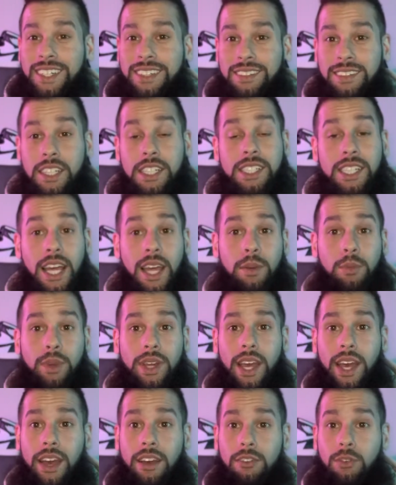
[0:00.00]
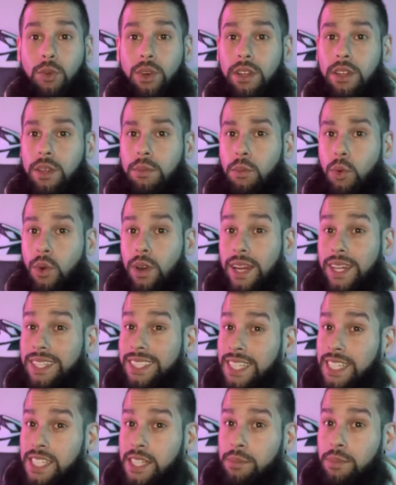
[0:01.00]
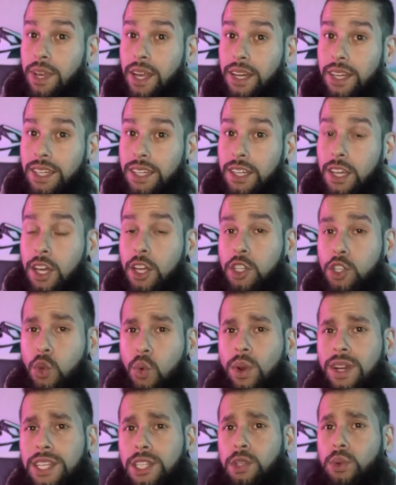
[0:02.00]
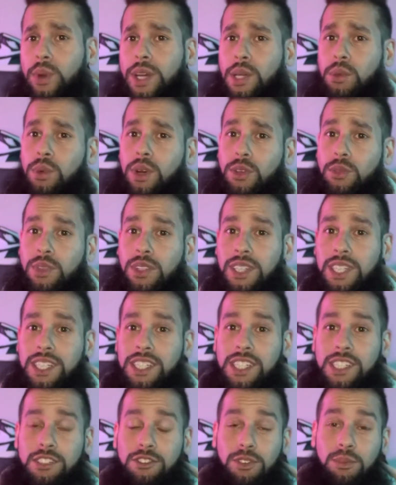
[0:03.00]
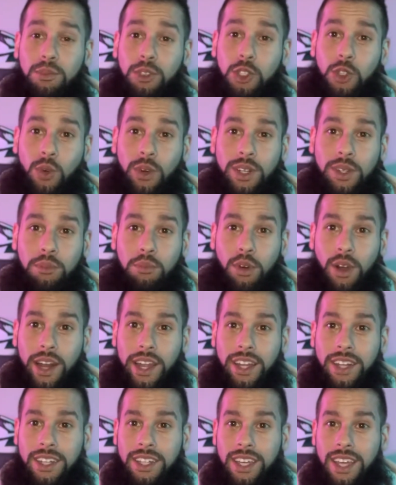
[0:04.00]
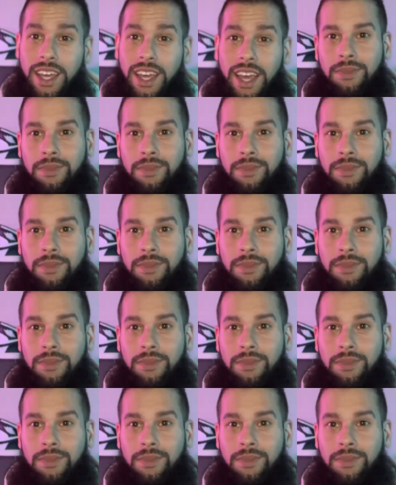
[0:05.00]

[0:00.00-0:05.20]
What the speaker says: This time we have one of the more anticipated 2021 releases from Jordan Brand.